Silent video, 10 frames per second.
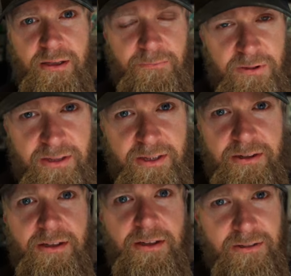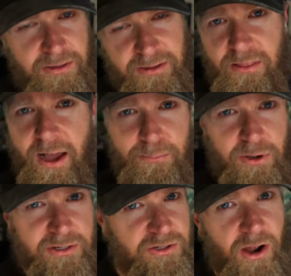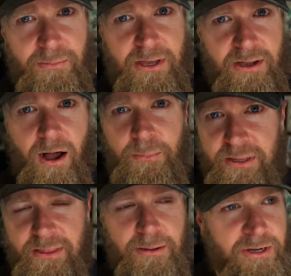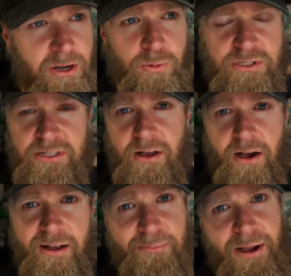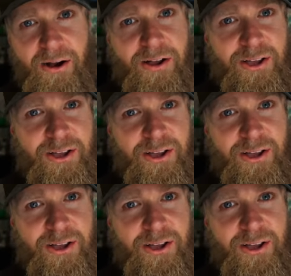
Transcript: If you did, click the like button, drop me a comment, let me know what you thought about